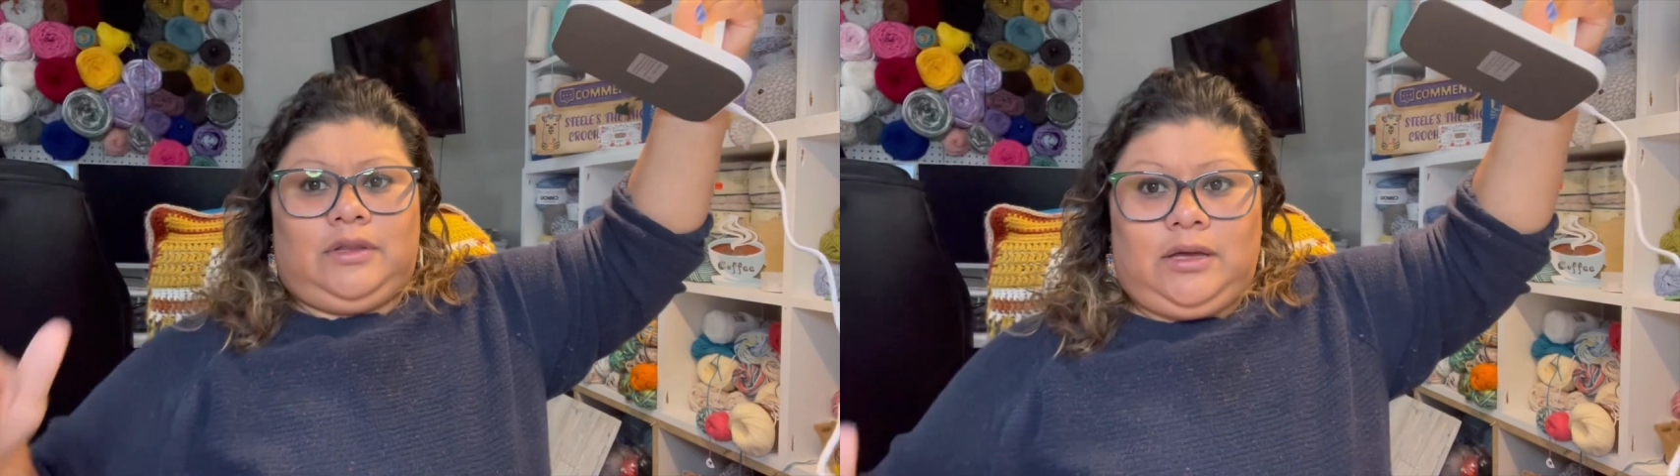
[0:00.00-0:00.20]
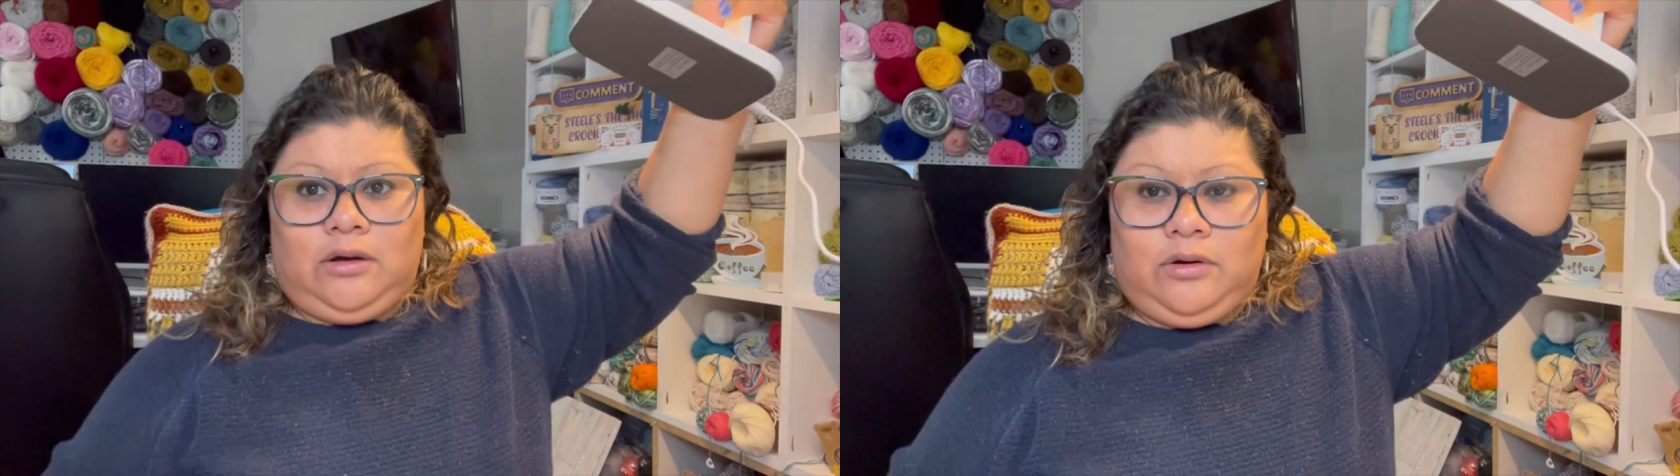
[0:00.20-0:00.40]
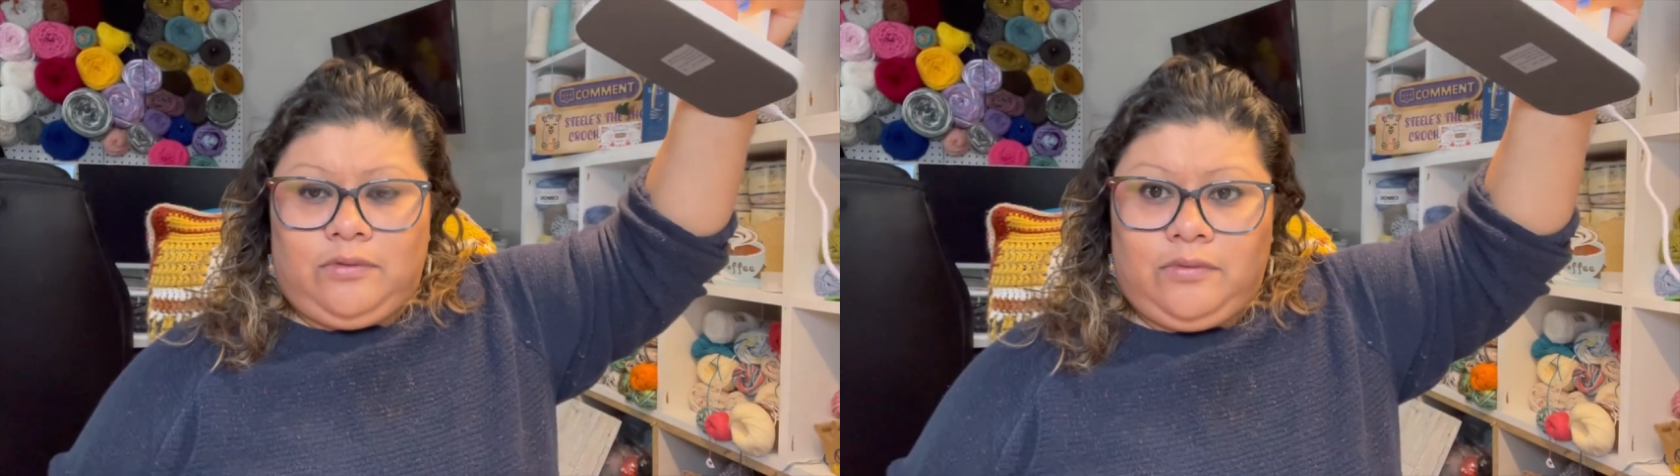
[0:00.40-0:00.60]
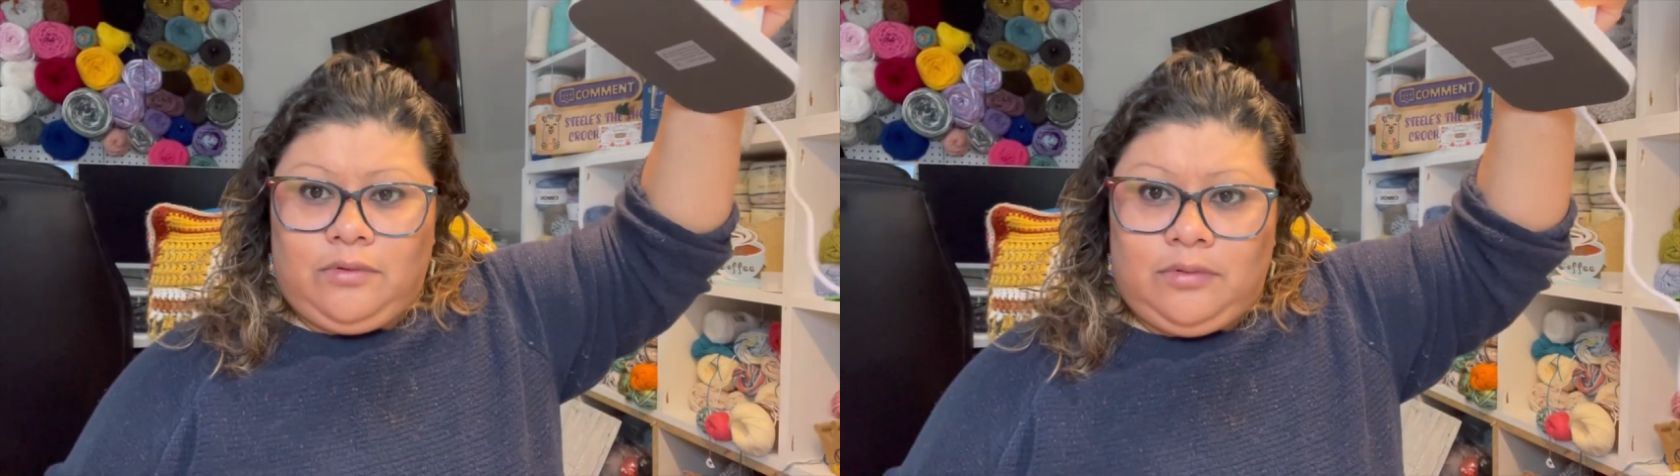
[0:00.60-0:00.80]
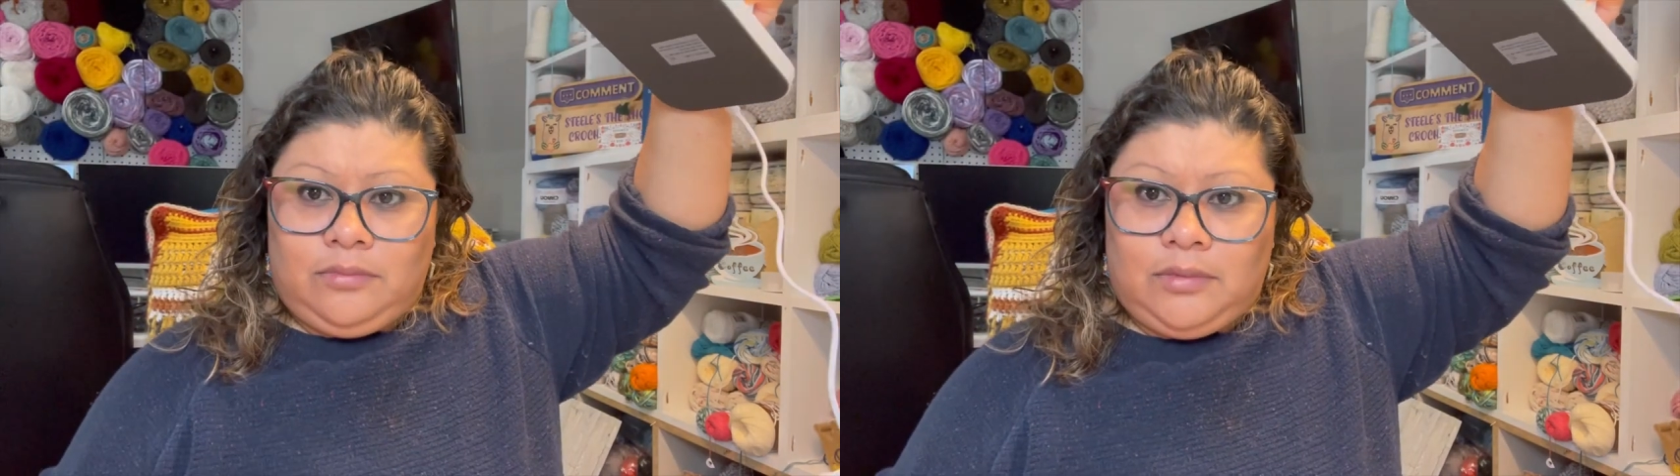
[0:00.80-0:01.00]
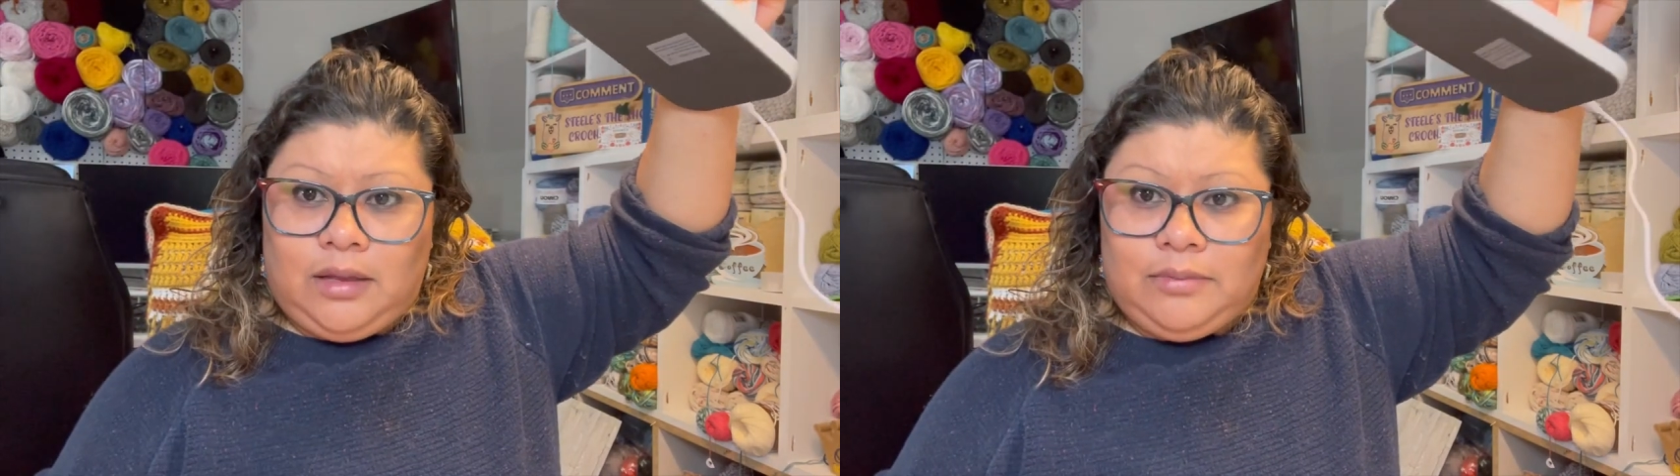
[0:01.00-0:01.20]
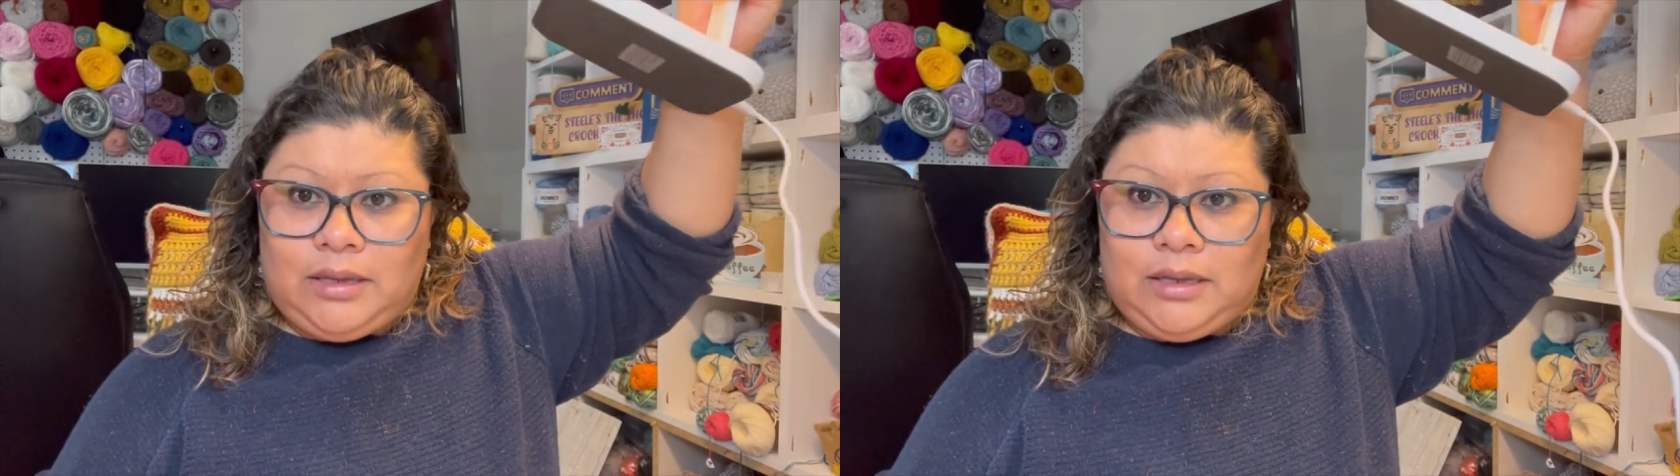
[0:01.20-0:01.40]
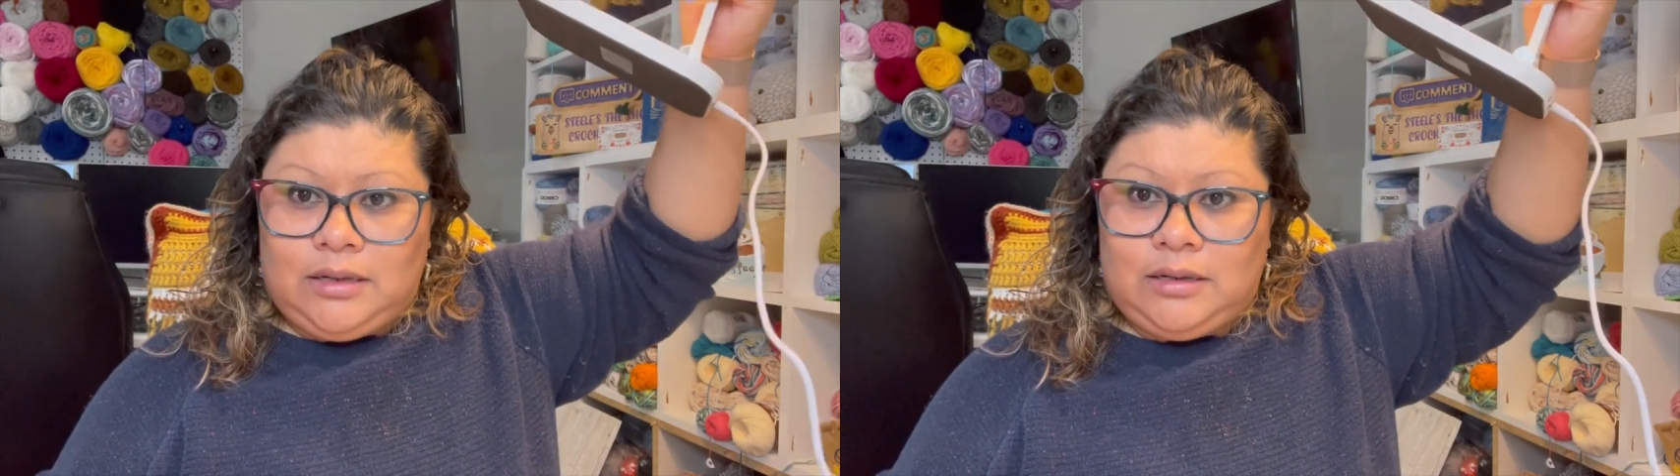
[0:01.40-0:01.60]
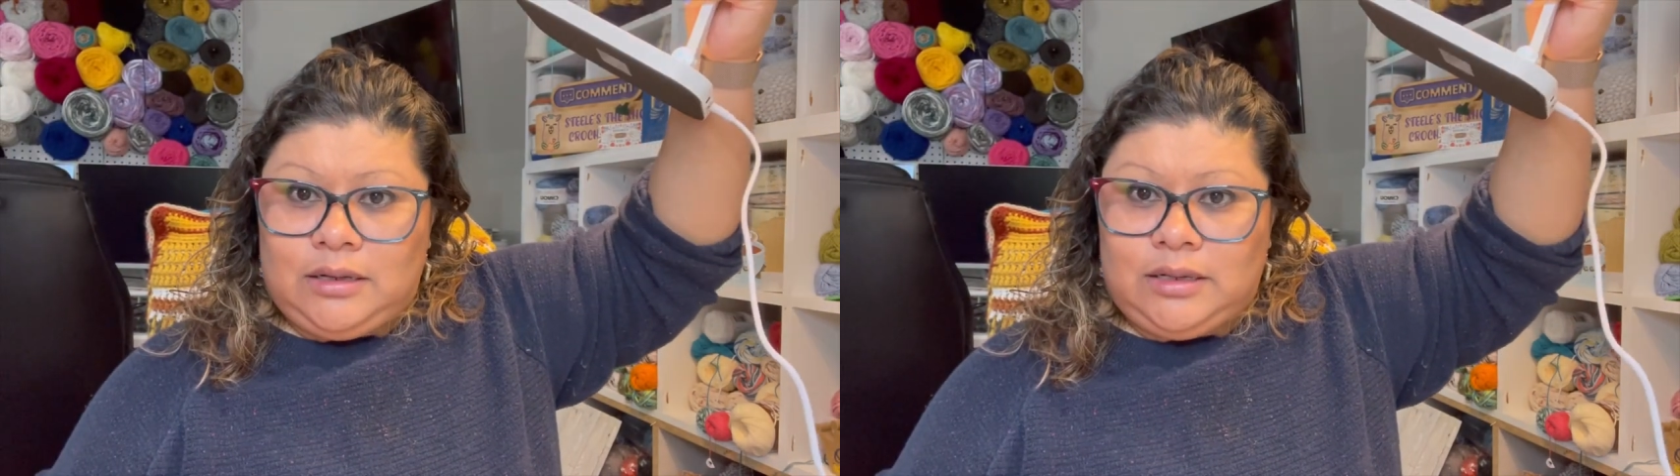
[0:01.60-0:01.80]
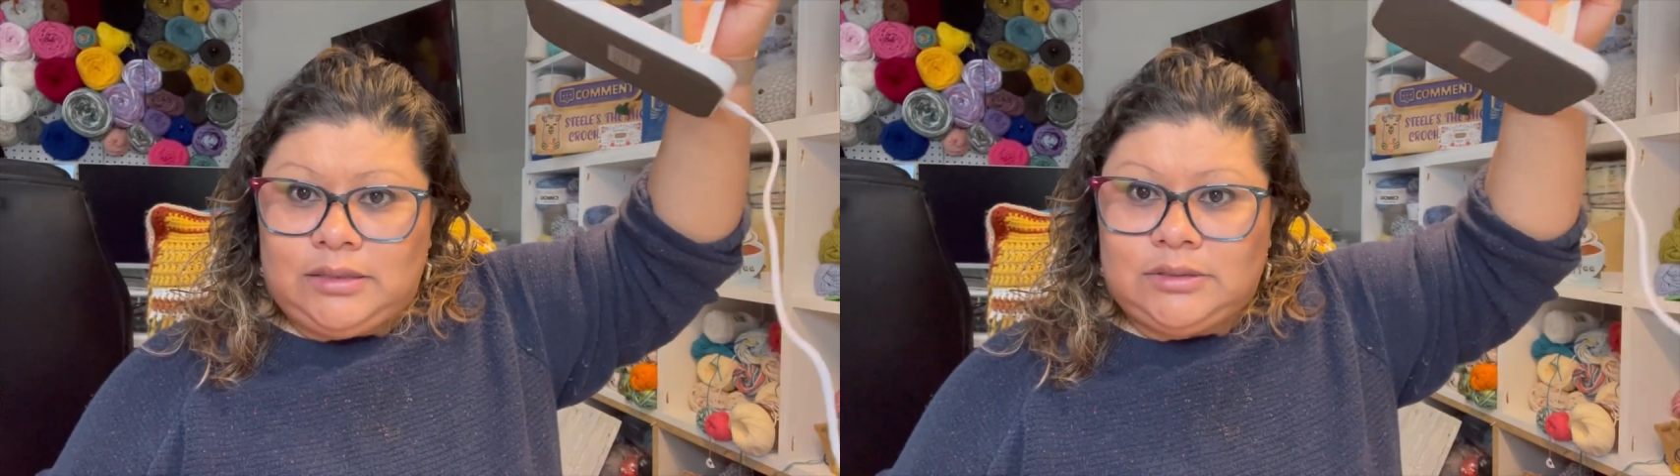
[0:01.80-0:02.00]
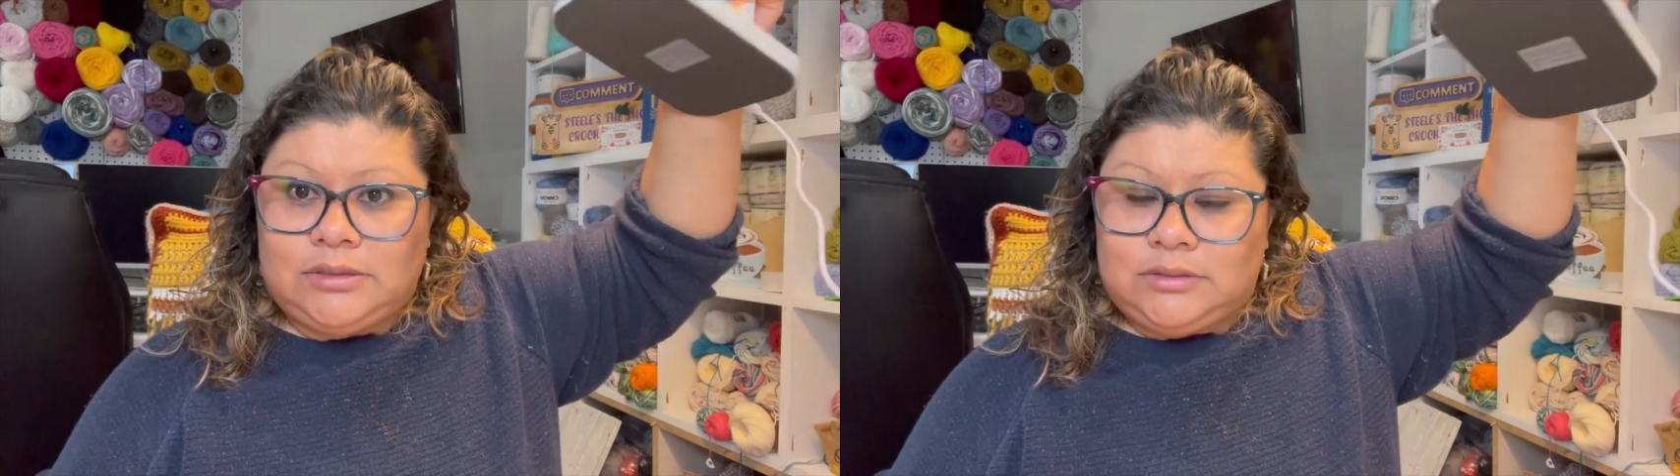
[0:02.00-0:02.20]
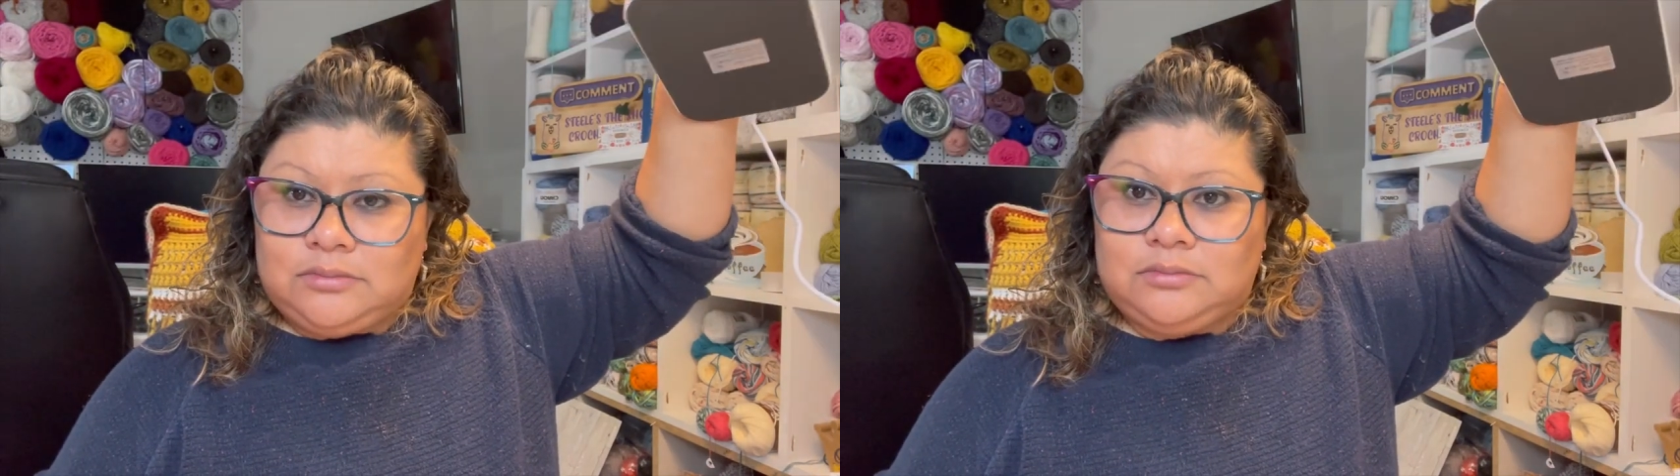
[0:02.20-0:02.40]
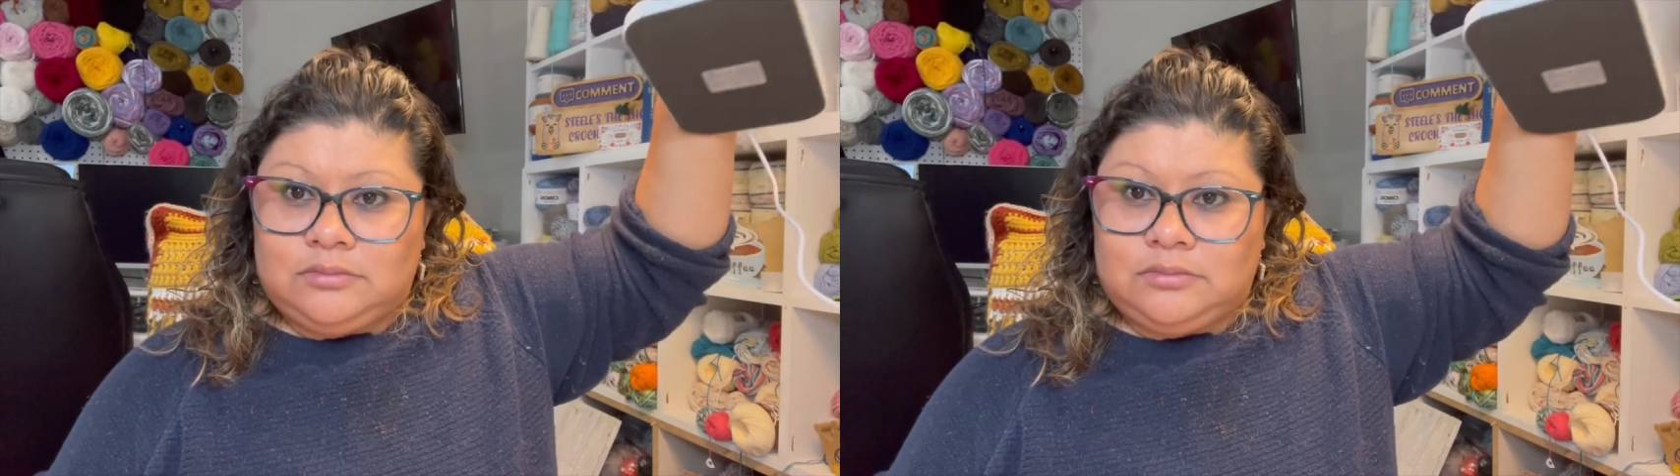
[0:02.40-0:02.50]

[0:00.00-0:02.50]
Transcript: the whole room, I mean, it's